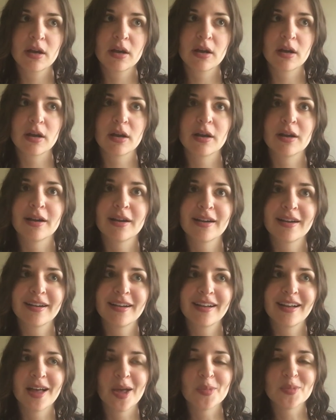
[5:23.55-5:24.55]
her
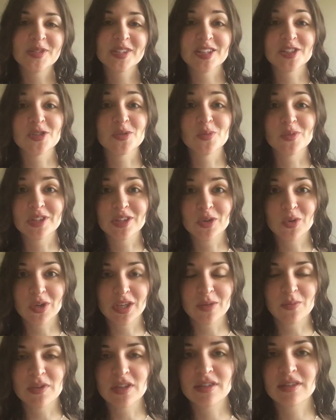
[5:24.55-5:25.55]
obsession with
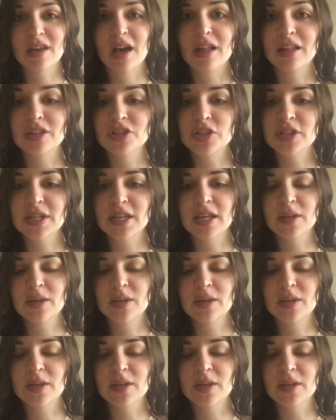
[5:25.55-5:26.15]
Greek mythology,